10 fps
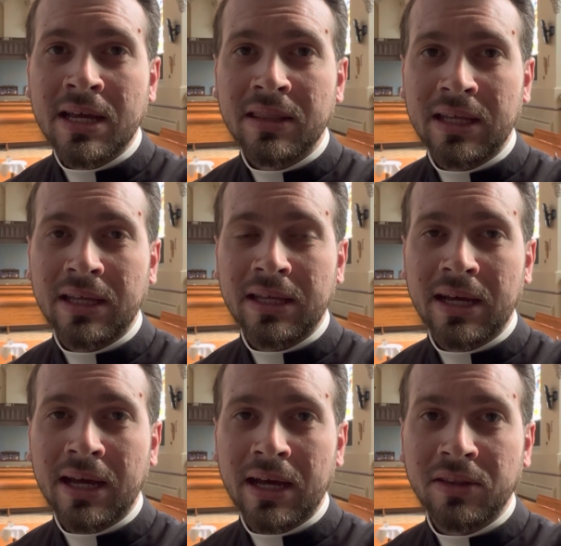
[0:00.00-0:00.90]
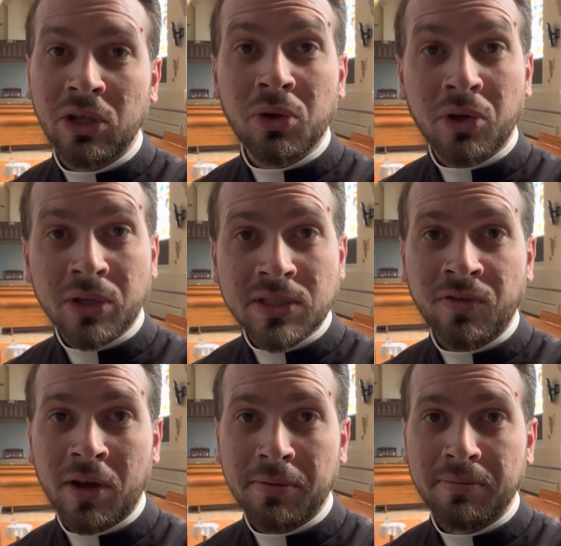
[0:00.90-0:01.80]
the Eucharist
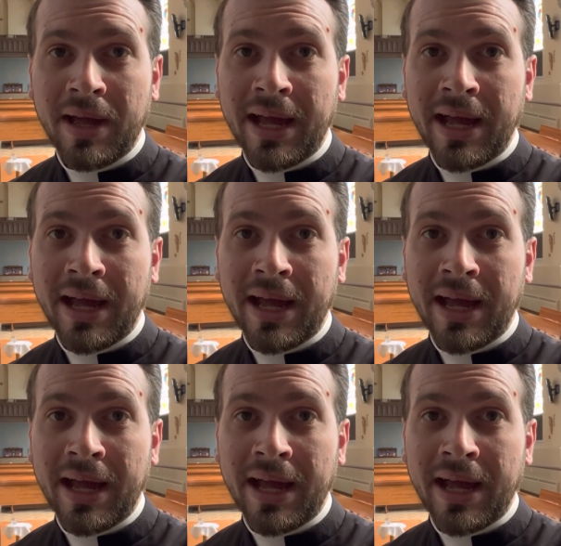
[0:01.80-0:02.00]
from